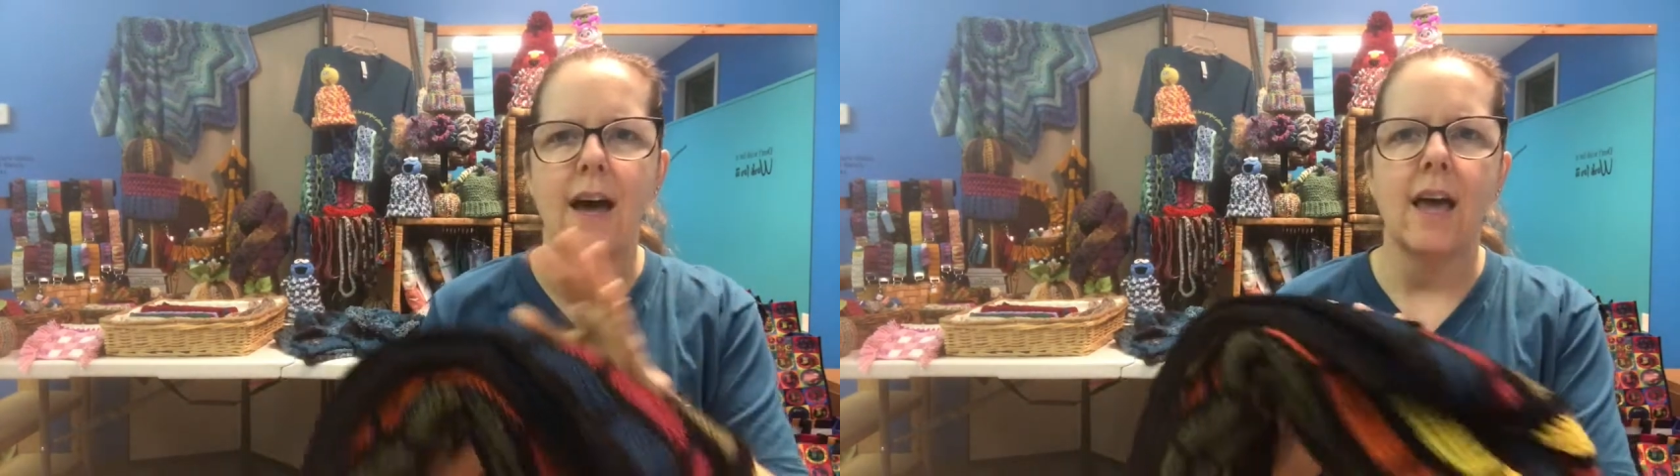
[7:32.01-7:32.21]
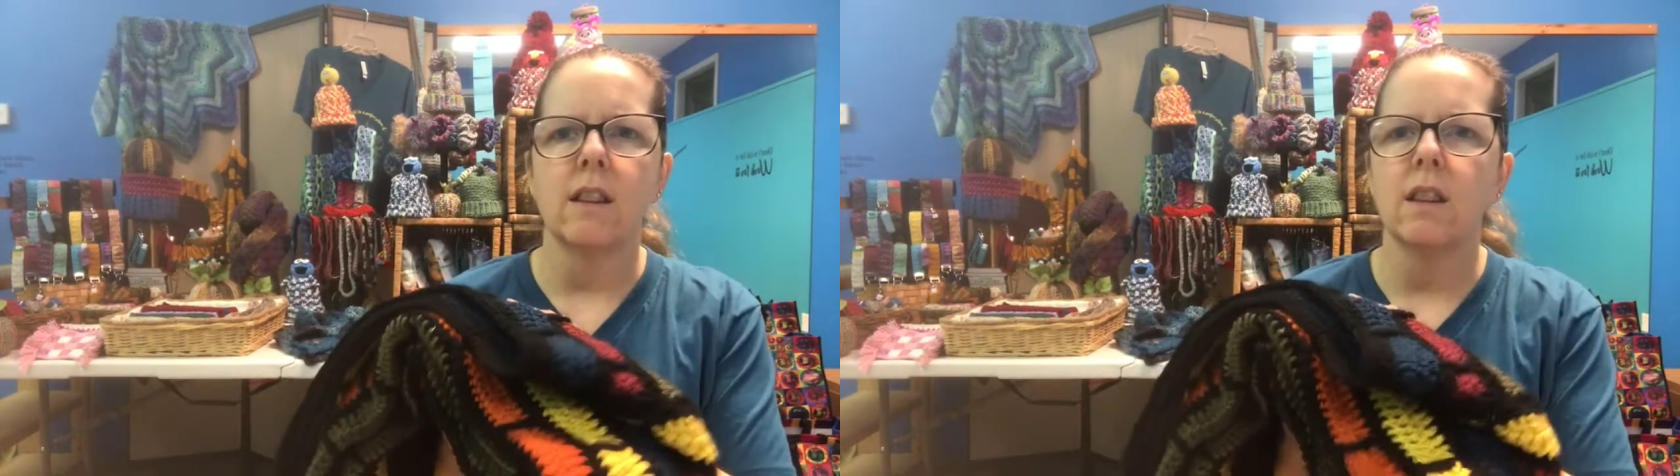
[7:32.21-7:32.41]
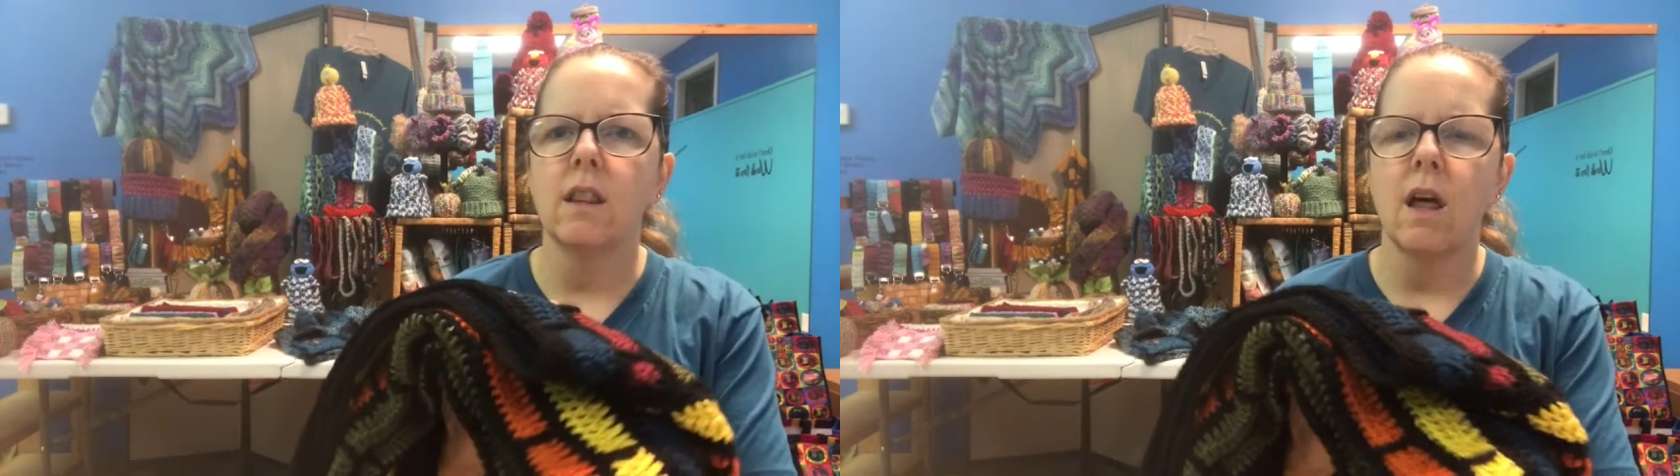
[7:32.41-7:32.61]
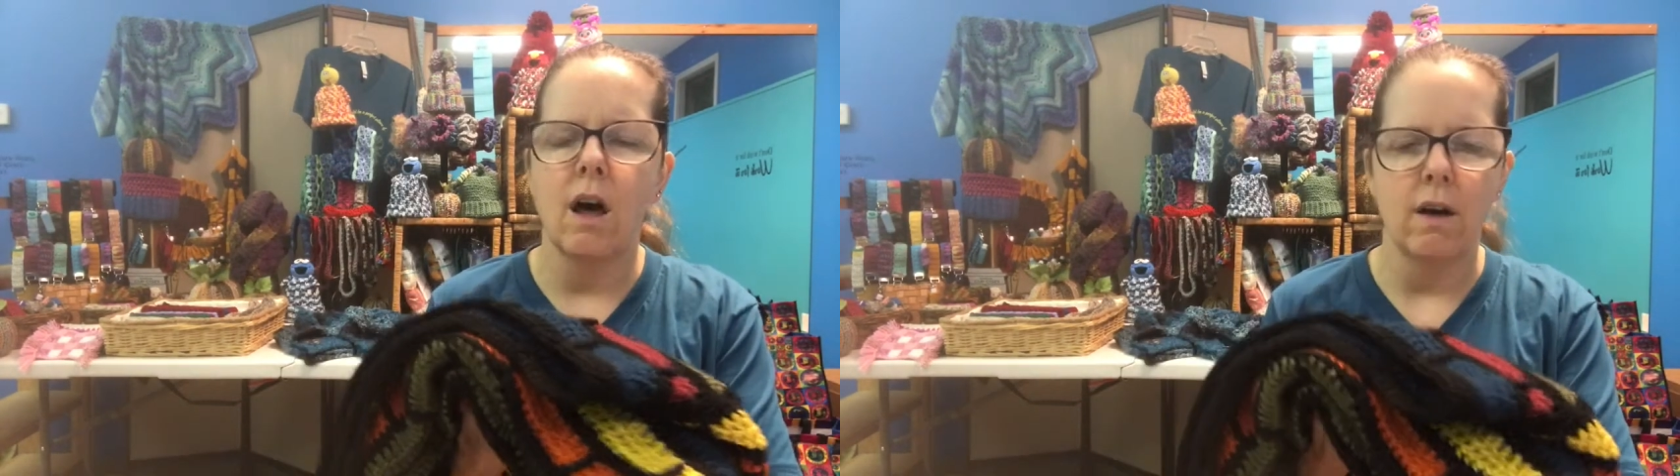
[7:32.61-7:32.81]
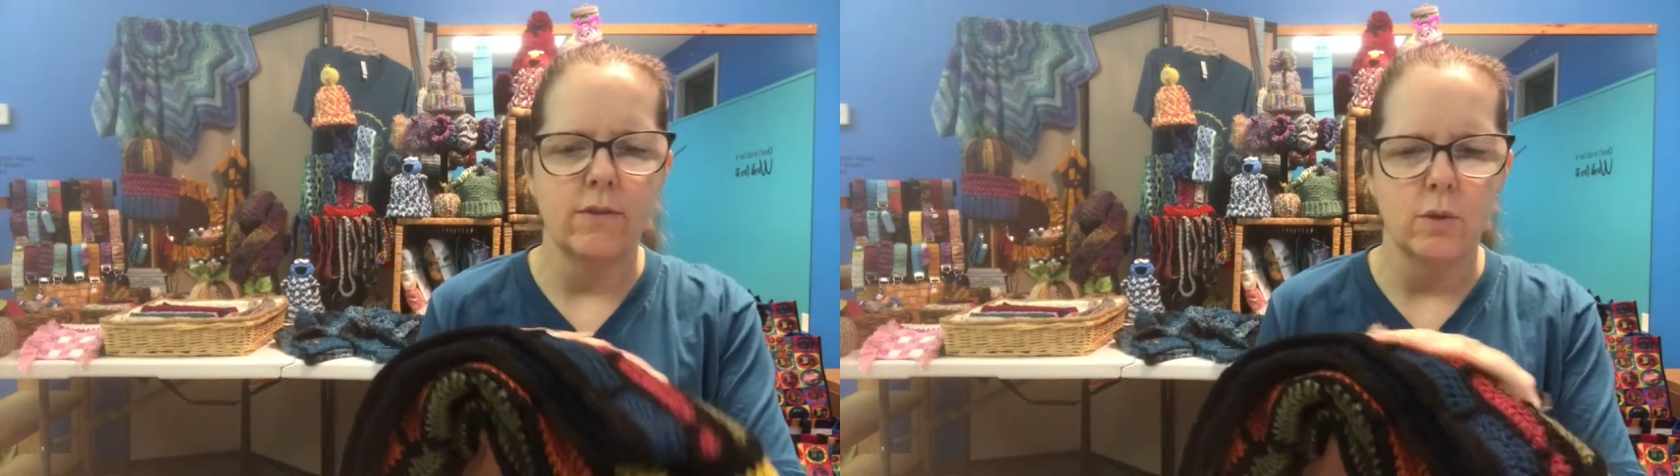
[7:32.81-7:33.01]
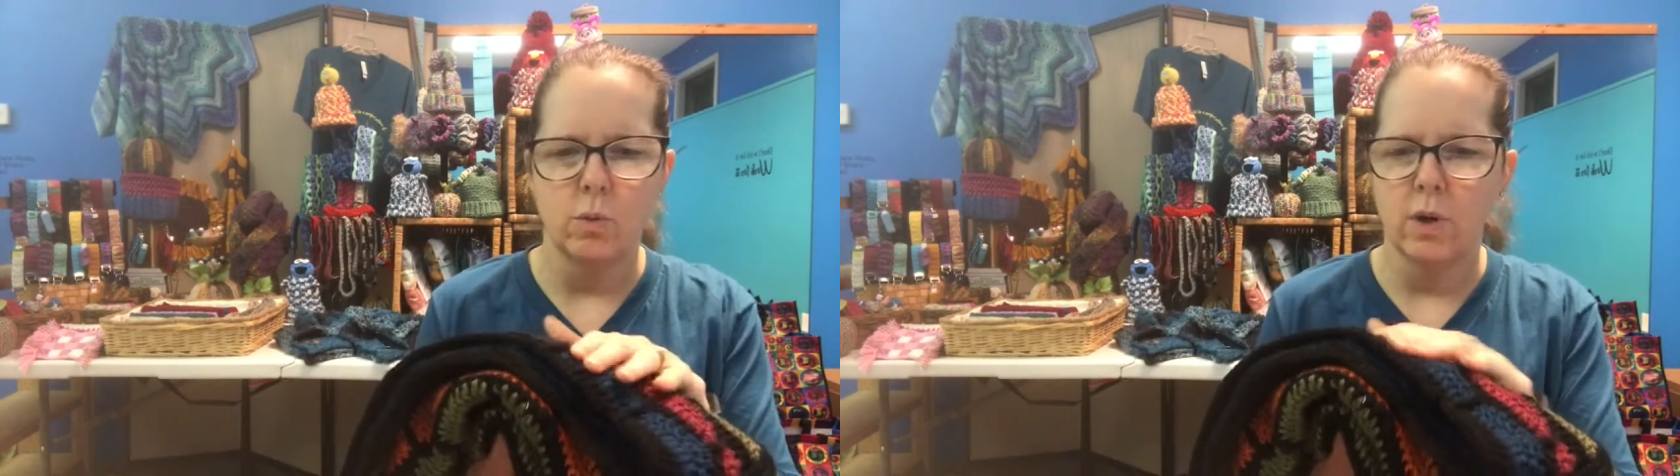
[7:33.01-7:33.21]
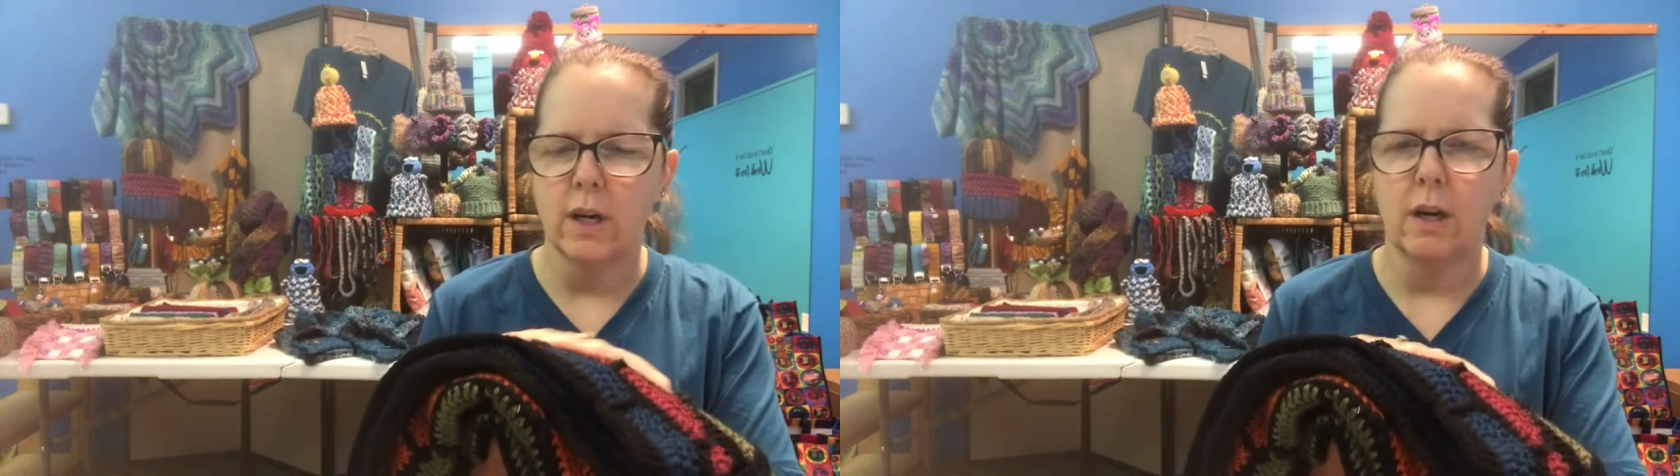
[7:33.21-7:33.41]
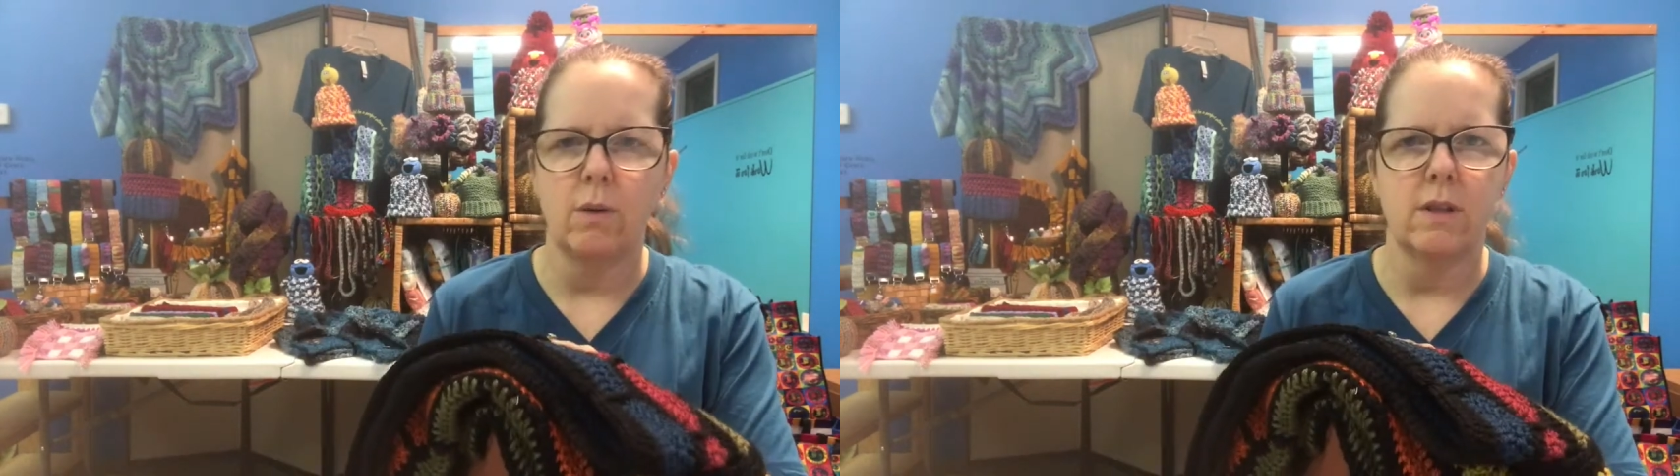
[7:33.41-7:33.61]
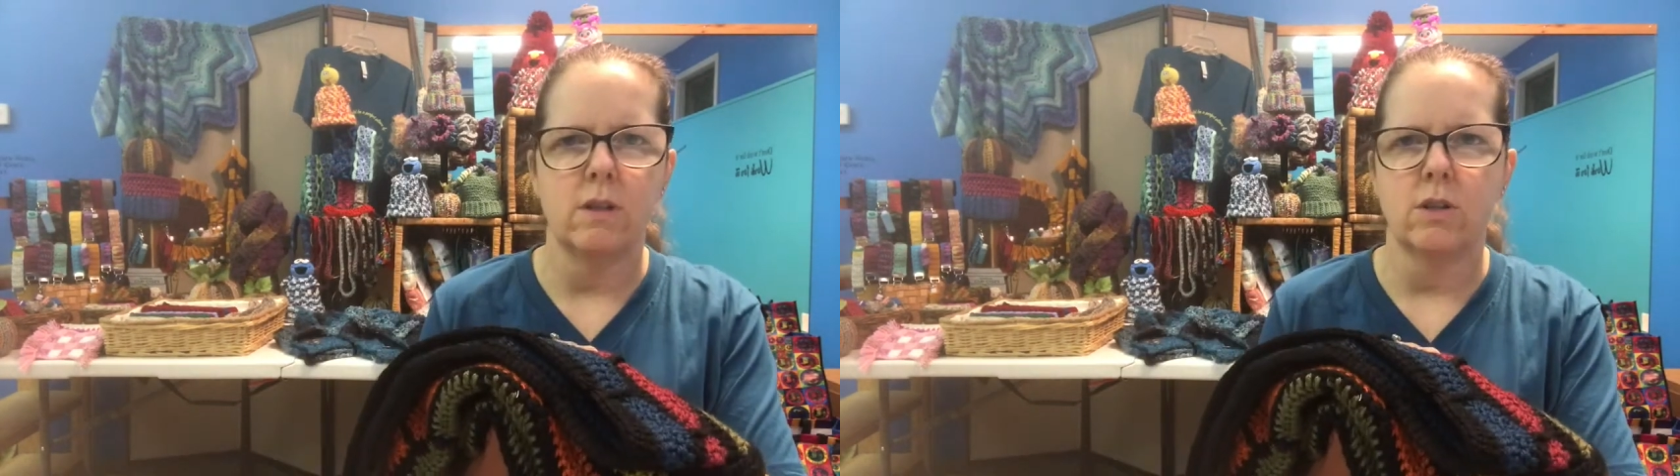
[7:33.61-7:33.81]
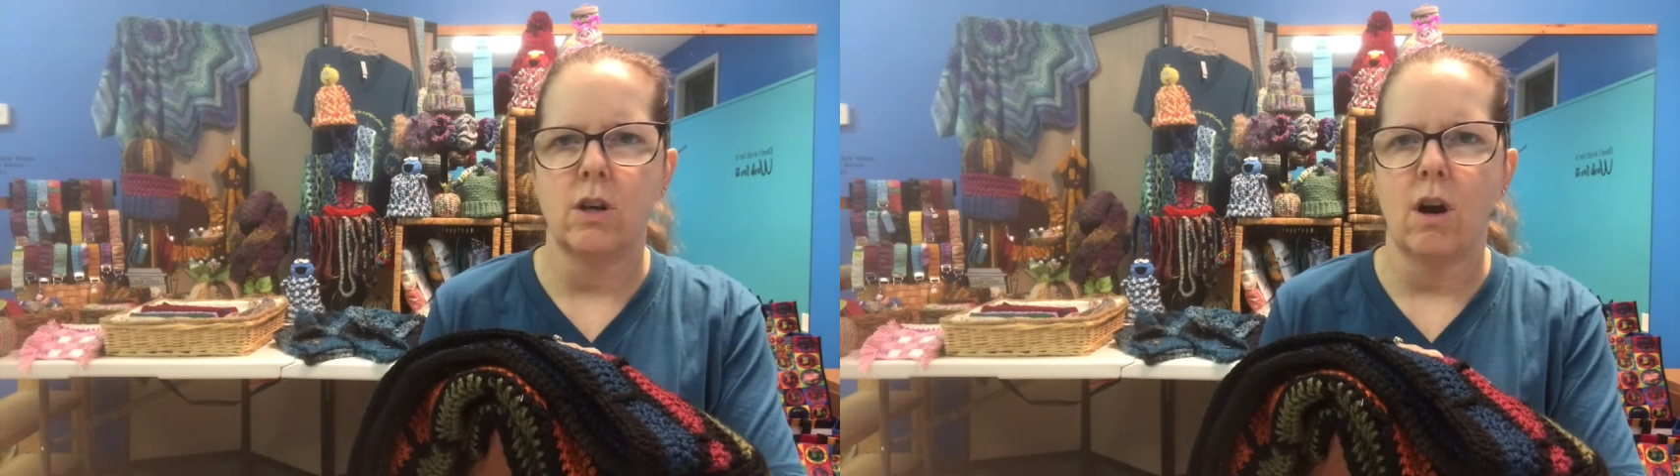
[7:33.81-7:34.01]
I loved working with
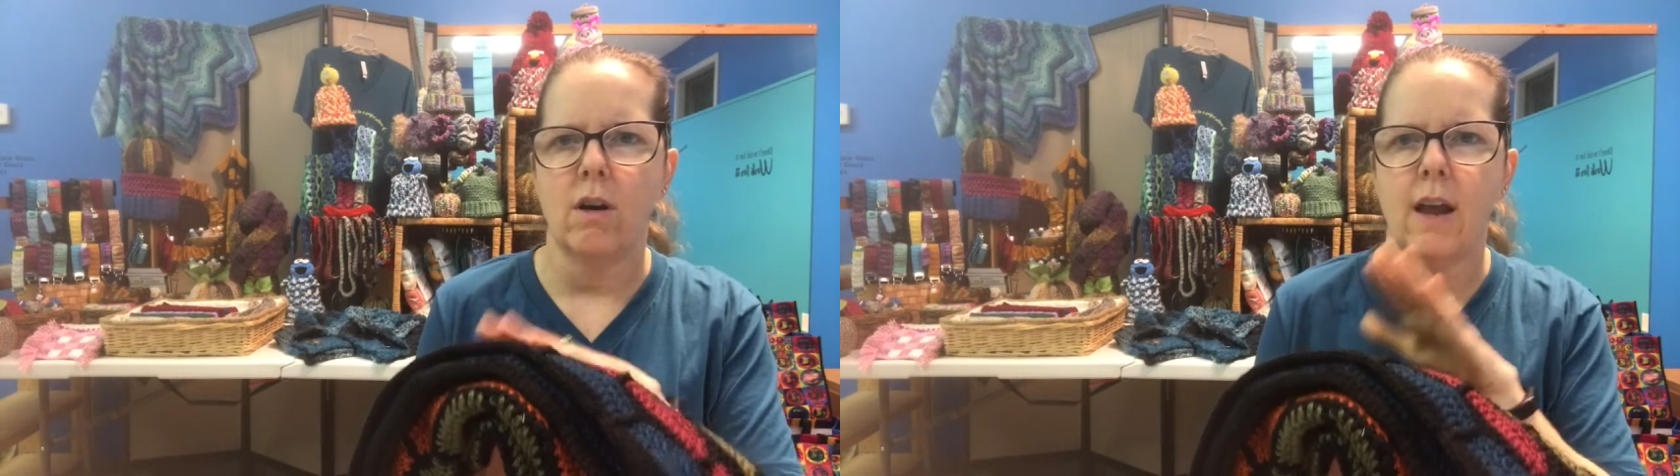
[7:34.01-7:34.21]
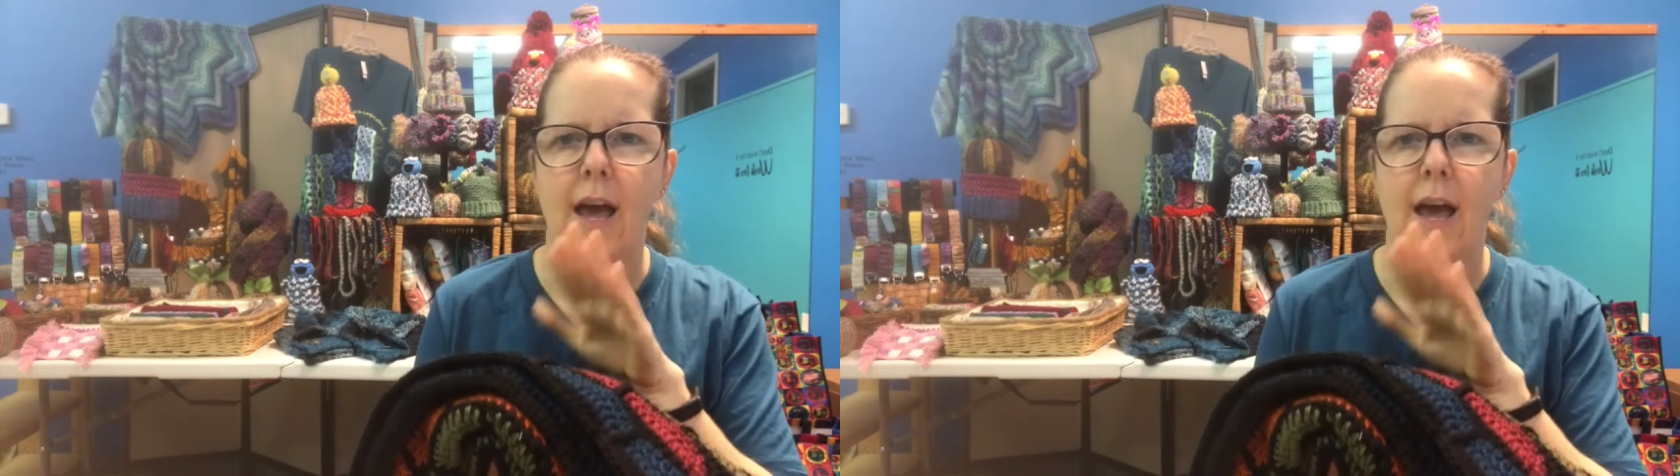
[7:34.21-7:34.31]
this yarn.